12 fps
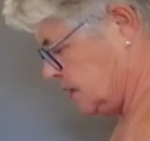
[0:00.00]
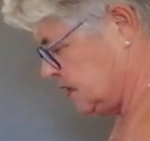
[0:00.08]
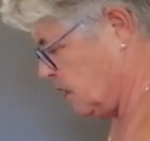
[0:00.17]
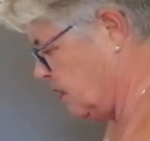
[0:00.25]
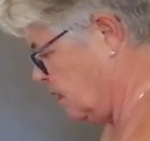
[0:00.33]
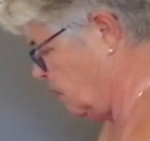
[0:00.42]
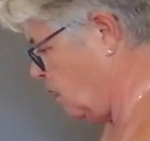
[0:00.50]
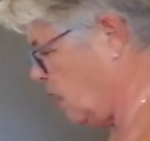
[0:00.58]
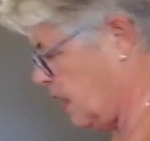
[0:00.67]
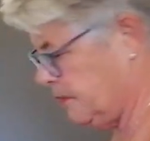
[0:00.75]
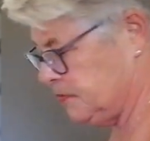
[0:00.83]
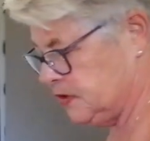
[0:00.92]
so
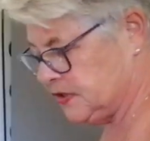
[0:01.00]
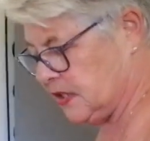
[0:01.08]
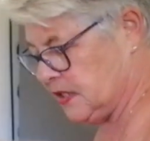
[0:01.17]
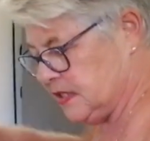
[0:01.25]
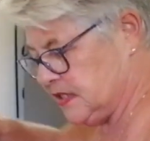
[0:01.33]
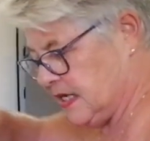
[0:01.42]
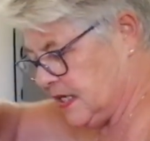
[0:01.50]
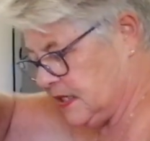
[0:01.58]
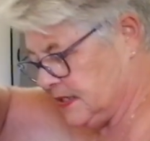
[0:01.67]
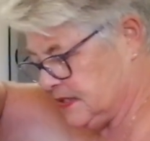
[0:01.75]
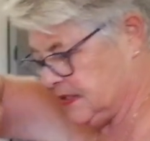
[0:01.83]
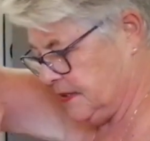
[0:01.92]
I'm just gonna take,
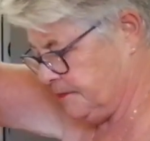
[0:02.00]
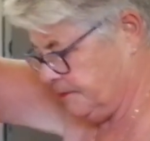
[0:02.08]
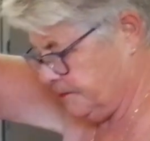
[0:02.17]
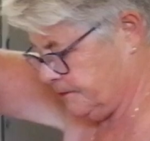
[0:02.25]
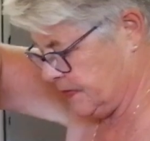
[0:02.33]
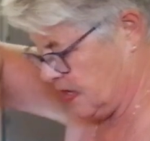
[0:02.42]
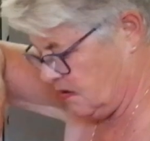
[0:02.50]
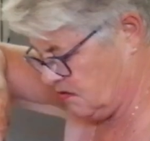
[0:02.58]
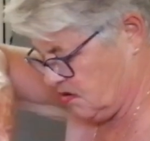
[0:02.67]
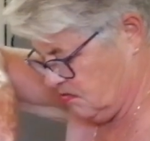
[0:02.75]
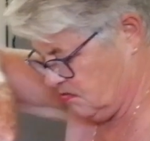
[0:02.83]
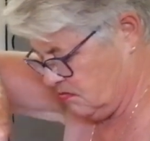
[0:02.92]
let's see, I don't
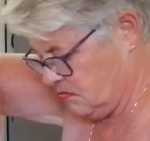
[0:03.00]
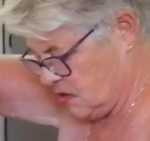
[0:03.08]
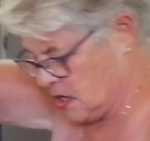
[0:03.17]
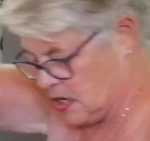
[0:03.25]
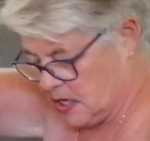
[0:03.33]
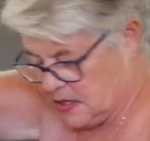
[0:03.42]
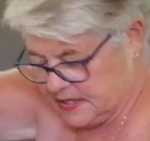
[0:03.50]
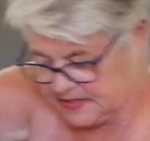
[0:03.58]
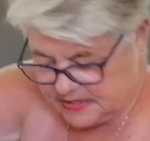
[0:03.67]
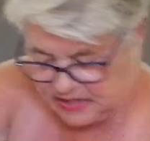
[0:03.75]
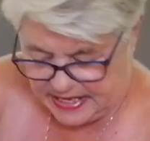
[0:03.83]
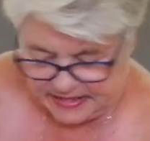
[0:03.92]
know. This
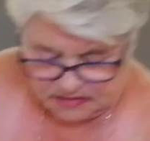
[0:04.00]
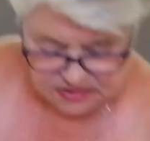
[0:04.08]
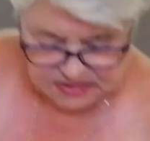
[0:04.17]
is like